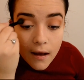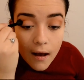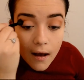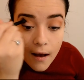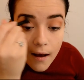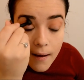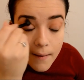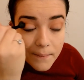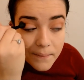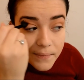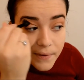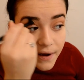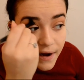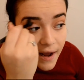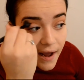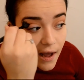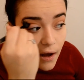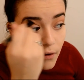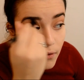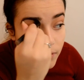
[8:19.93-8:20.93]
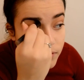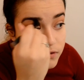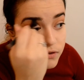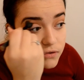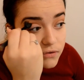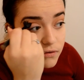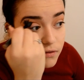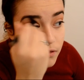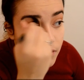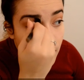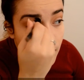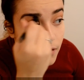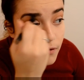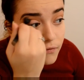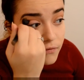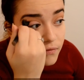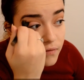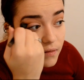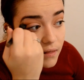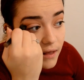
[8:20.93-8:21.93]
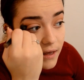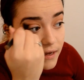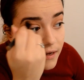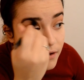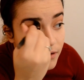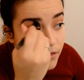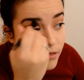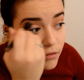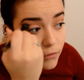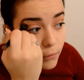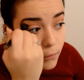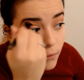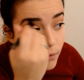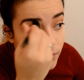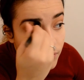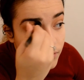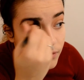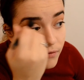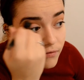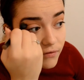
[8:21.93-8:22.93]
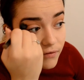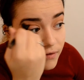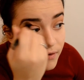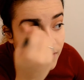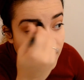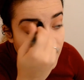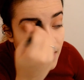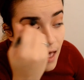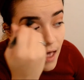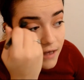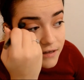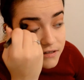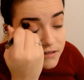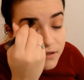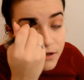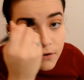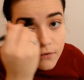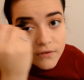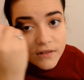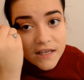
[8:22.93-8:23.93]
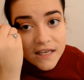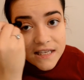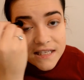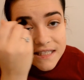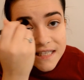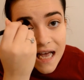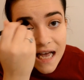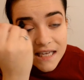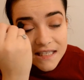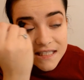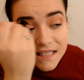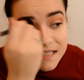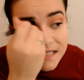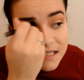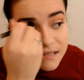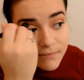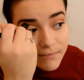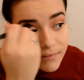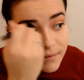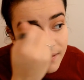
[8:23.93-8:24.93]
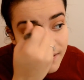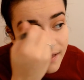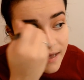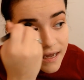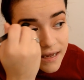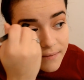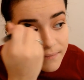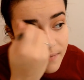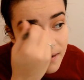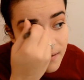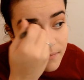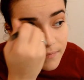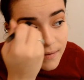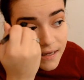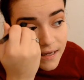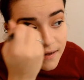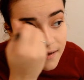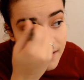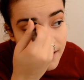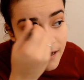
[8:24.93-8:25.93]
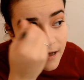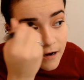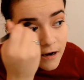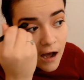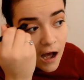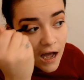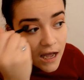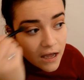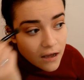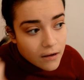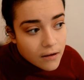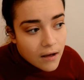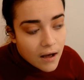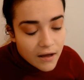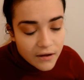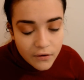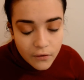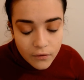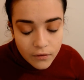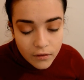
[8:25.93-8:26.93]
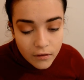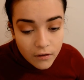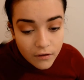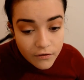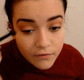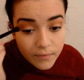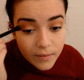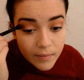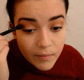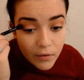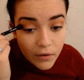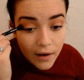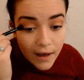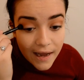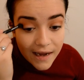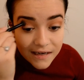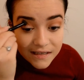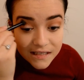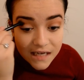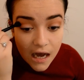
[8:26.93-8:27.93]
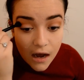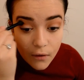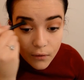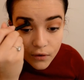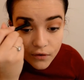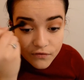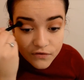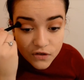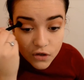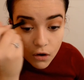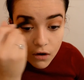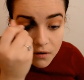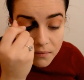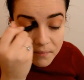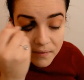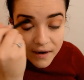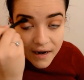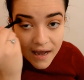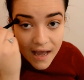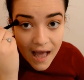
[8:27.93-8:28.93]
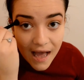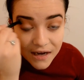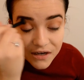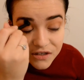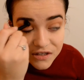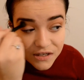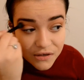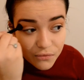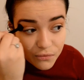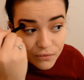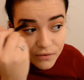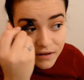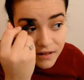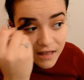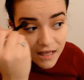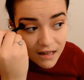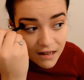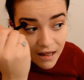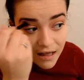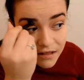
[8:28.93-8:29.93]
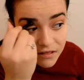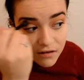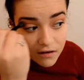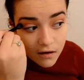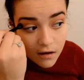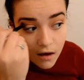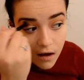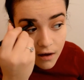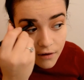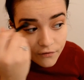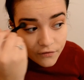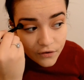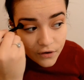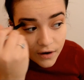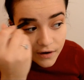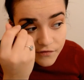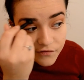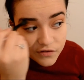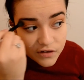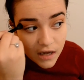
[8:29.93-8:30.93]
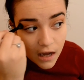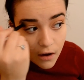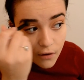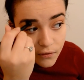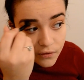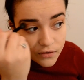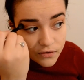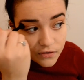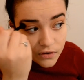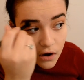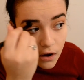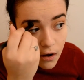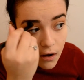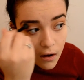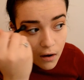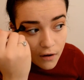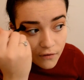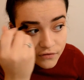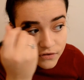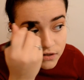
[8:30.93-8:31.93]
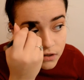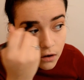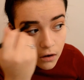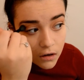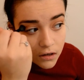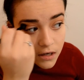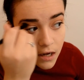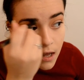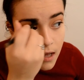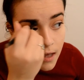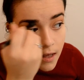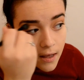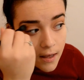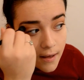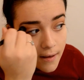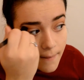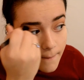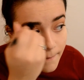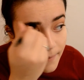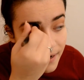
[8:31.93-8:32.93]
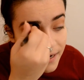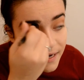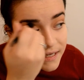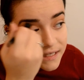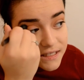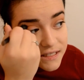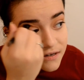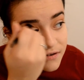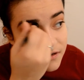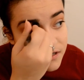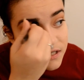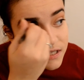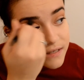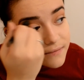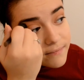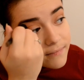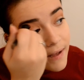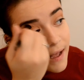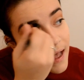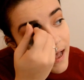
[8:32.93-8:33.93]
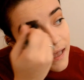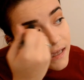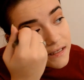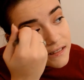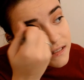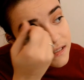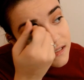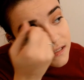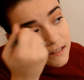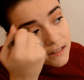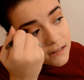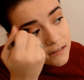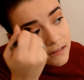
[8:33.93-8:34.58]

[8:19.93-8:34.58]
But I also love like Throne of Glass, no, the Assassin's Blade maybe. And I know a lot of people hate Tower of Dawn, but I actually really like the cover of Tower of Dawn by Sarah J. Maas.